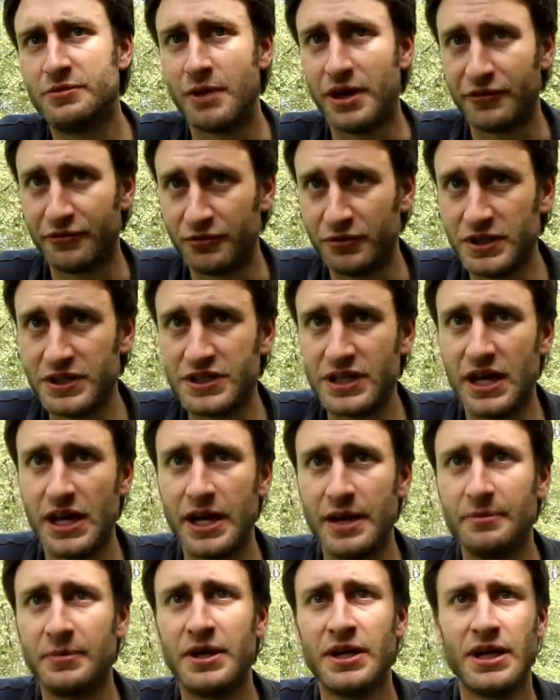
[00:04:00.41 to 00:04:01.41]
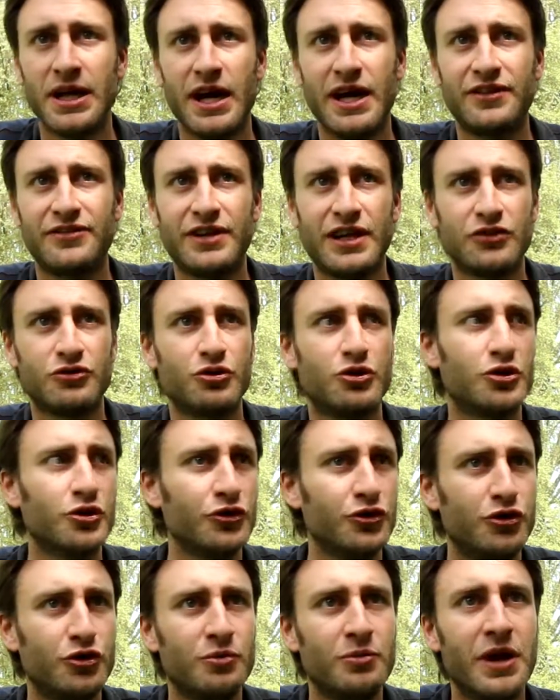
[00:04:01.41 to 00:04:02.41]
my free time. I start to
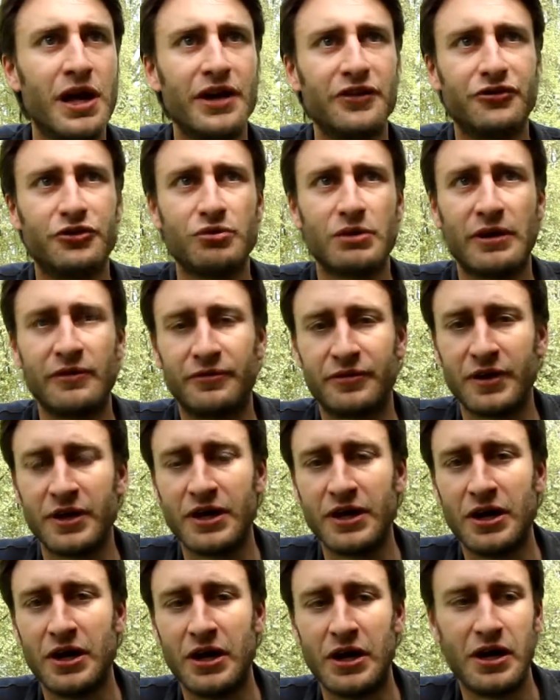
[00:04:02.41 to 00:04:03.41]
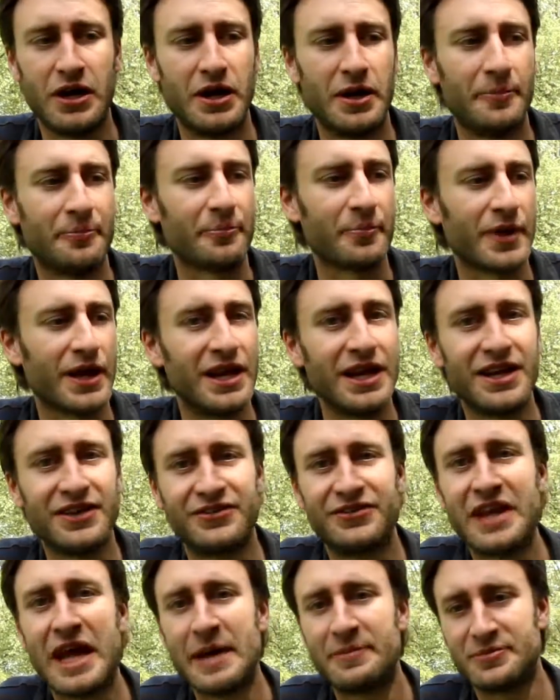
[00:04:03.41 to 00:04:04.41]
consume less, to have
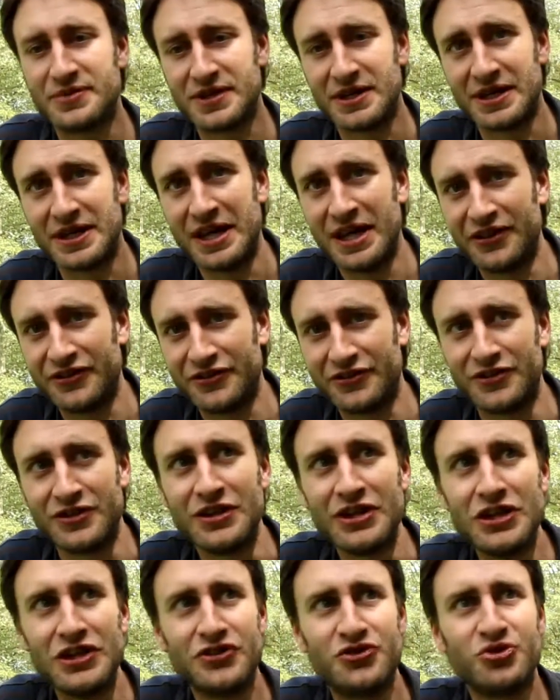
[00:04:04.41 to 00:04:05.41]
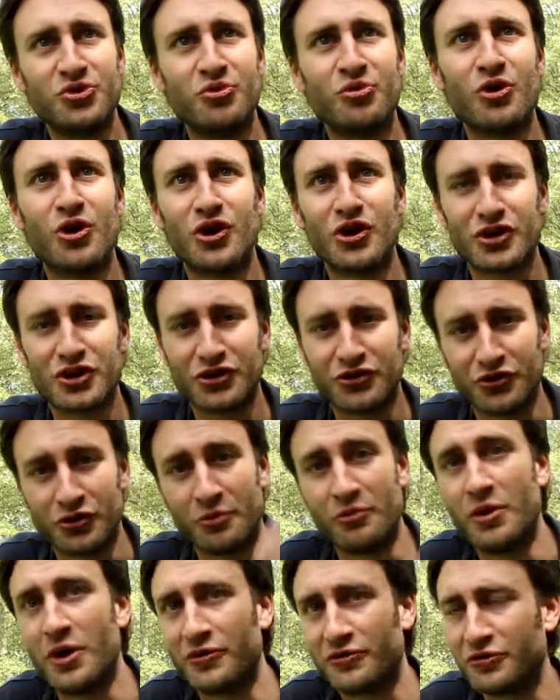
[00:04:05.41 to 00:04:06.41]
less debt, less need to work, so
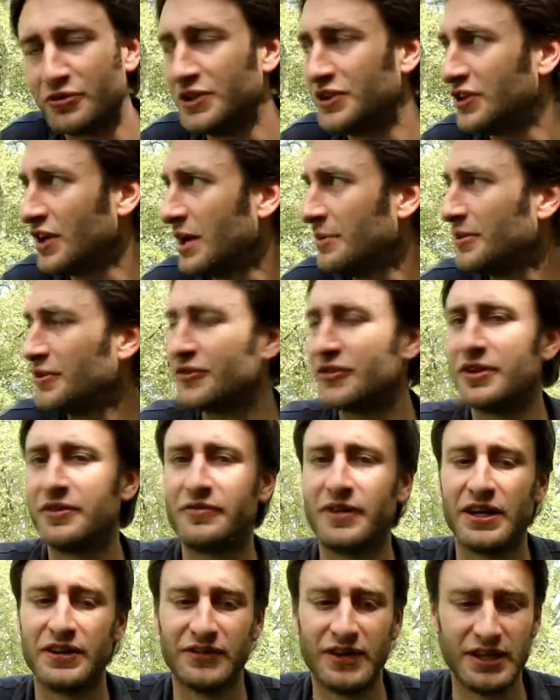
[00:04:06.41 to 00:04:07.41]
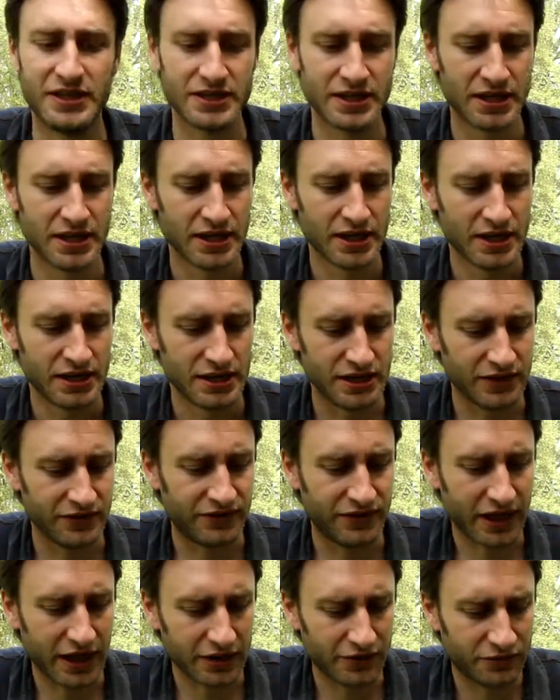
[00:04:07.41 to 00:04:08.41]
more free time and stuff like that.
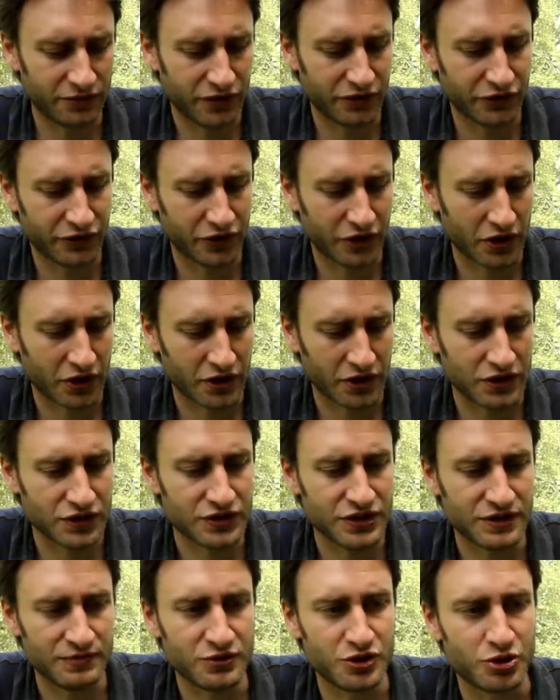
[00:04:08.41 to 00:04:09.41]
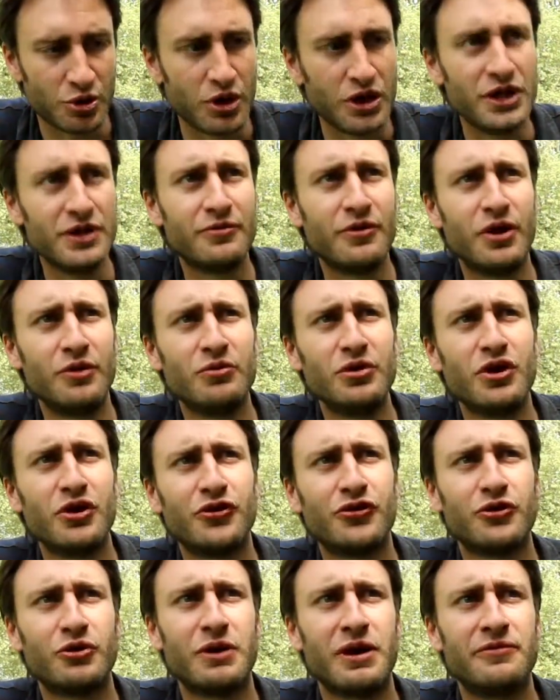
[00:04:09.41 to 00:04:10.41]
Inside this individual level, we
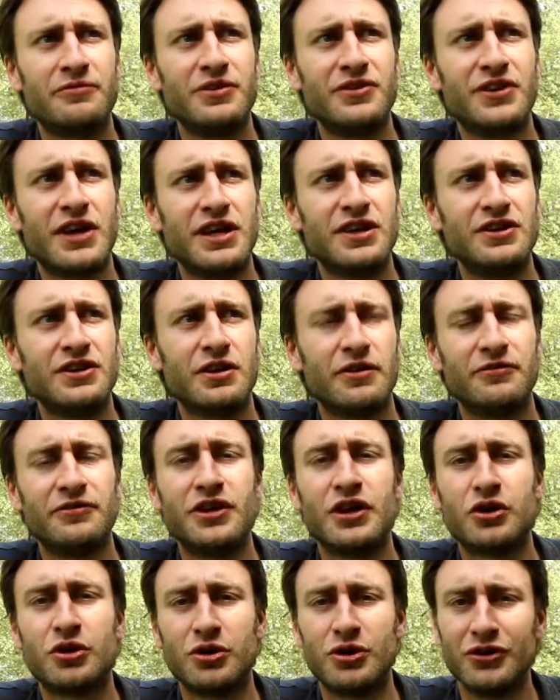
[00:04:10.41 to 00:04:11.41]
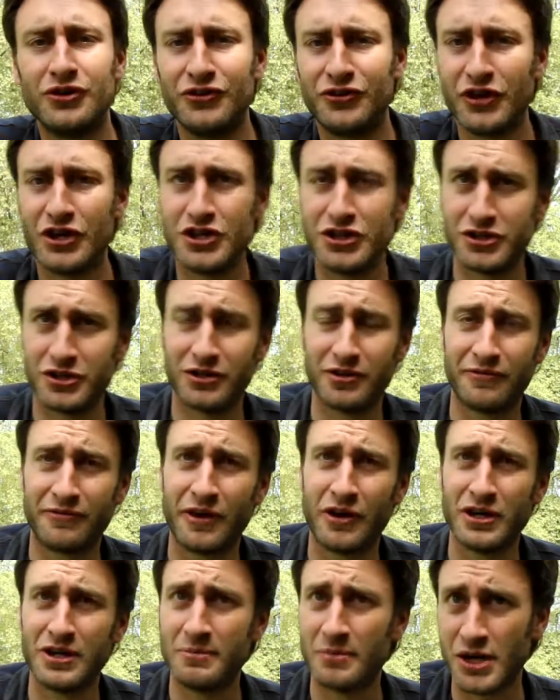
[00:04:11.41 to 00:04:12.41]
also have this idea of decolonization of
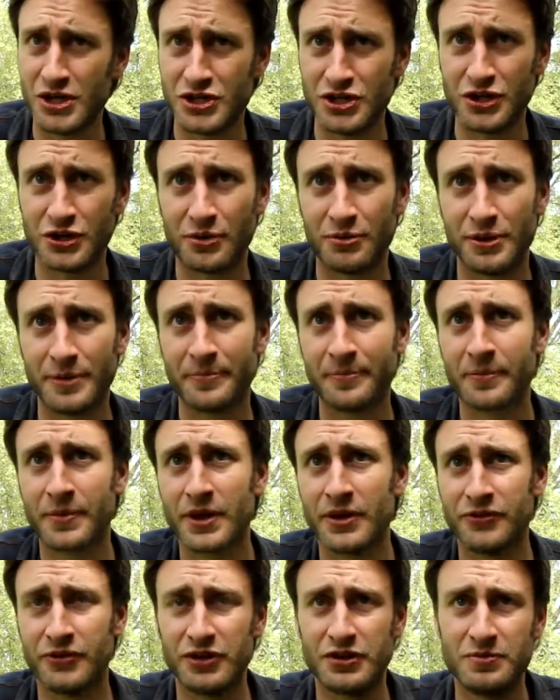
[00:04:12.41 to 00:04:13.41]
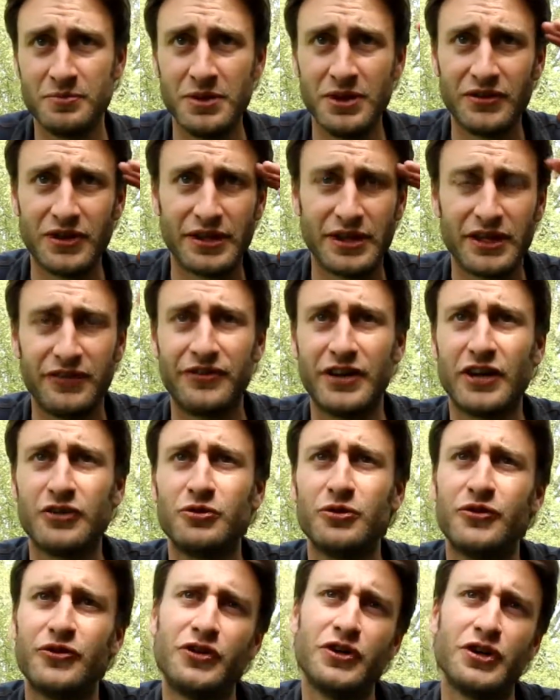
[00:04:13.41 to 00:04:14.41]
our imaginary. So it means that I start
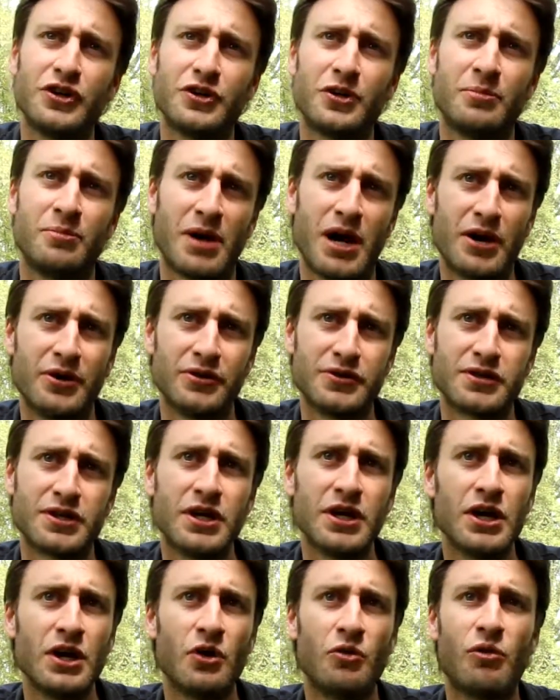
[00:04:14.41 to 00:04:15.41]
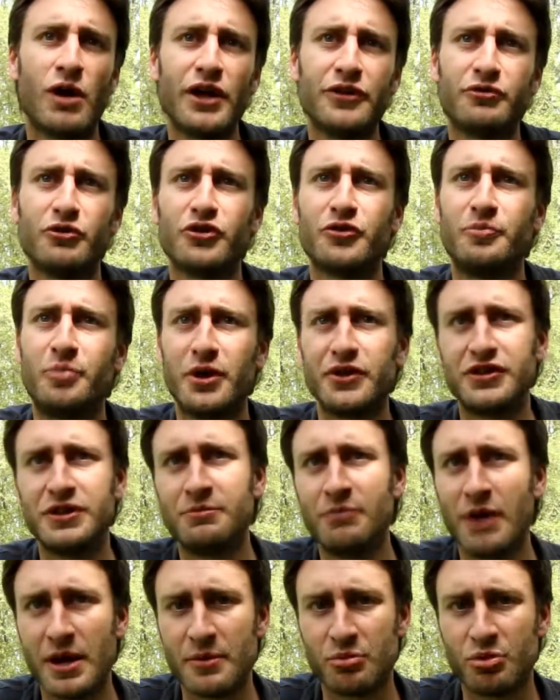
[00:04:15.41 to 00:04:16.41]
to think about what was put
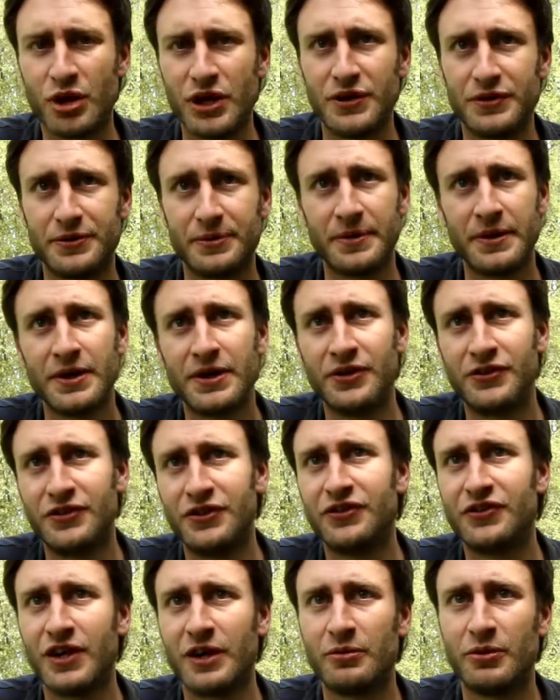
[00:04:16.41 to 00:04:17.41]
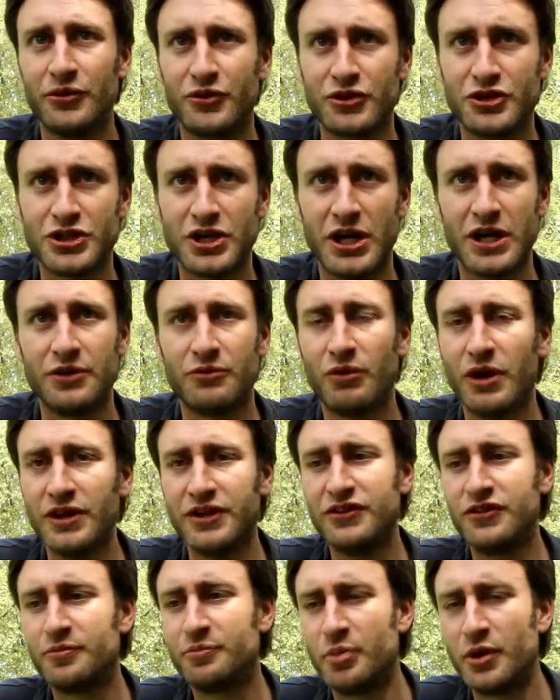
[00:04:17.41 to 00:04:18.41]
in my brain since I was a child, what
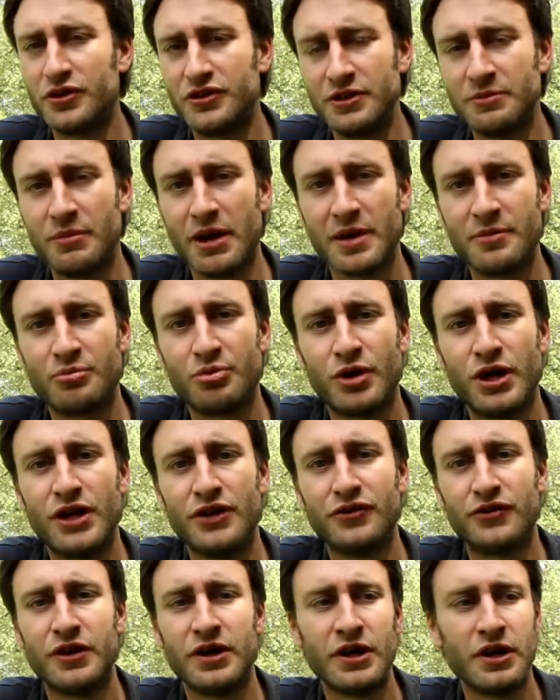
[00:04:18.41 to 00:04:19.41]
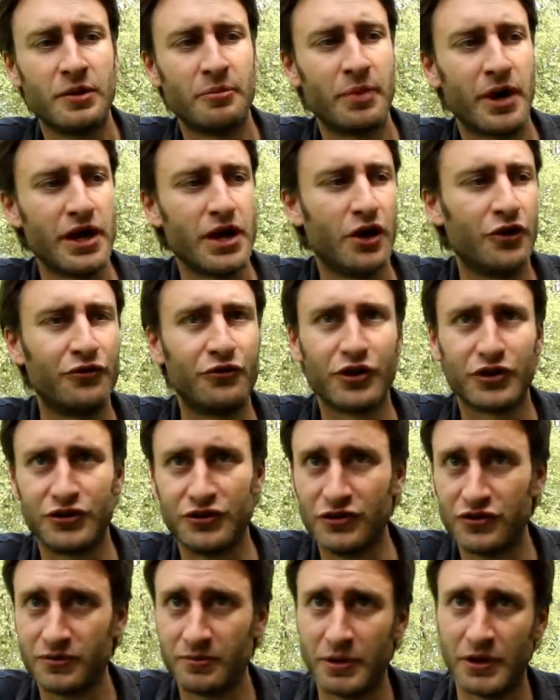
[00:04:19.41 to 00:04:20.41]
is put in my brain by
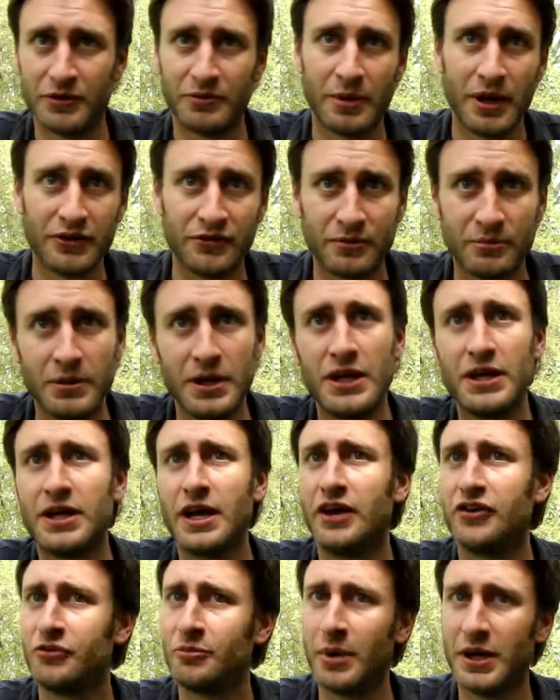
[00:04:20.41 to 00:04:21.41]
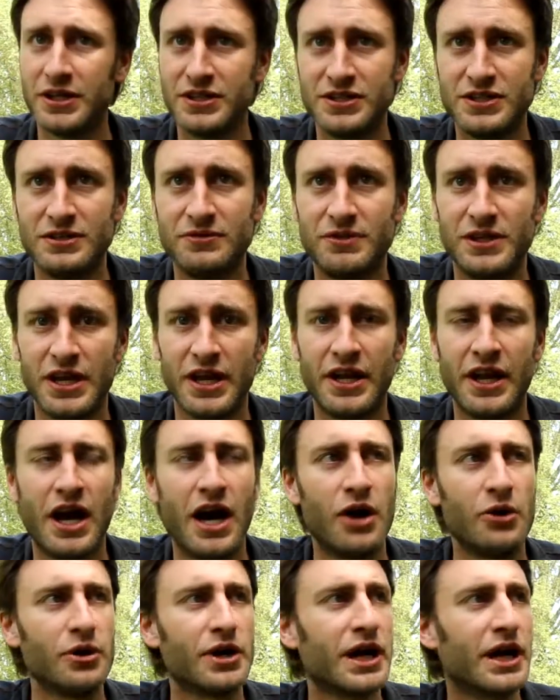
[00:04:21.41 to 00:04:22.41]
advertisement, by the media, by TV, and
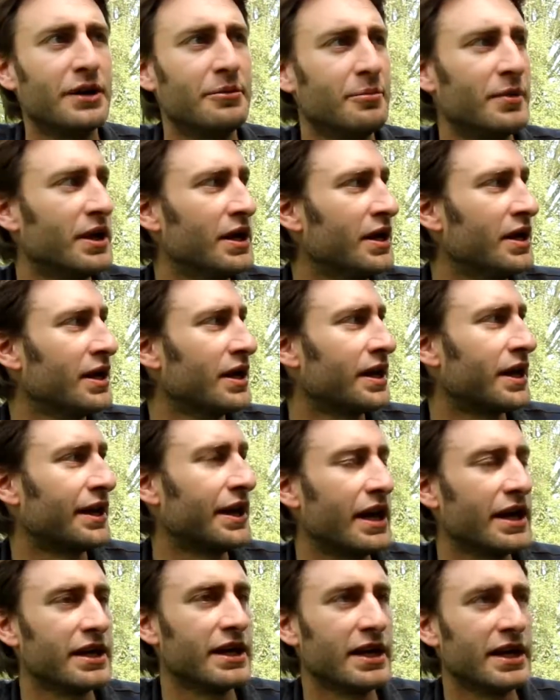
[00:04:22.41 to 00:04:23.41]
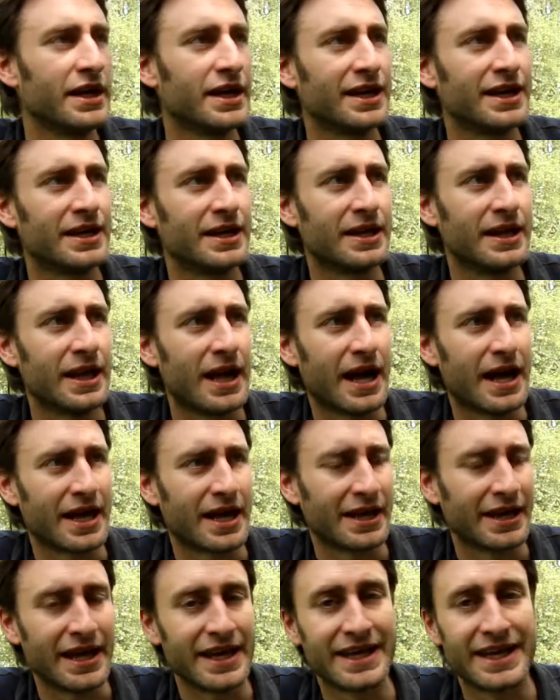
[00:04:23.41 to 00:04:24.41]
how can
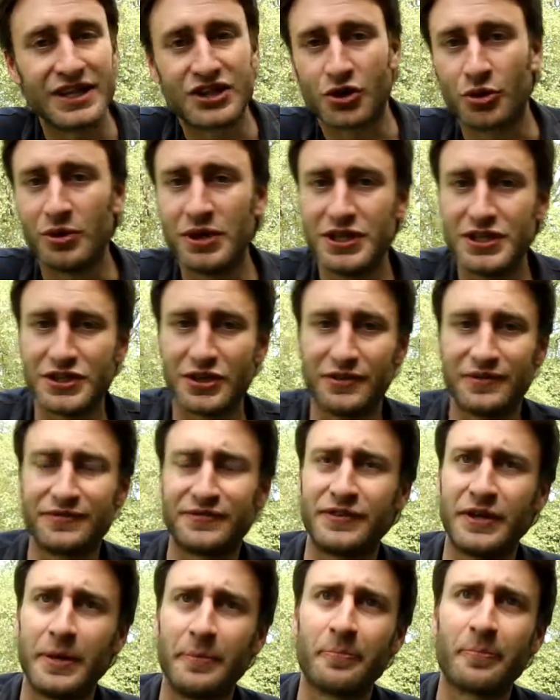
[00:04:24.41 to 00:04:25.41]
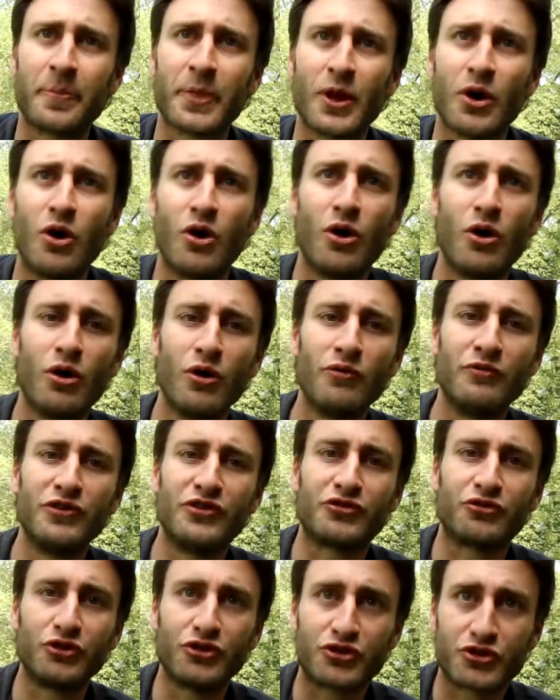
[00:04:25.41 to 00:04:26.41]
I get rid of all
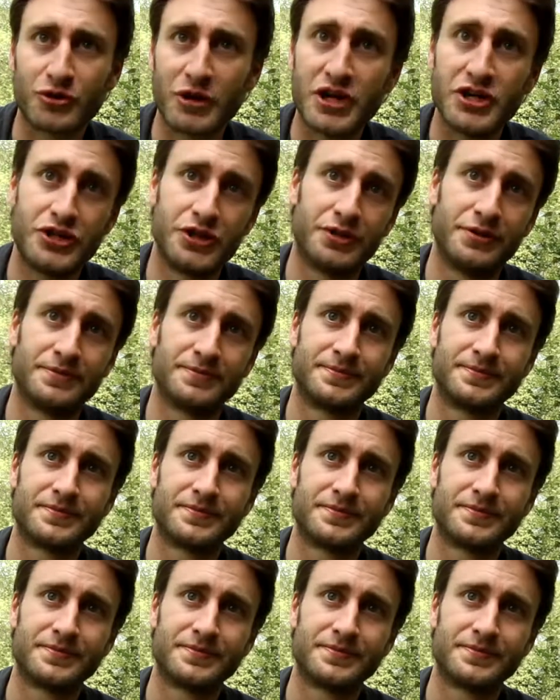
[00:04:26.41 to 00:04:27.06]
this frustration,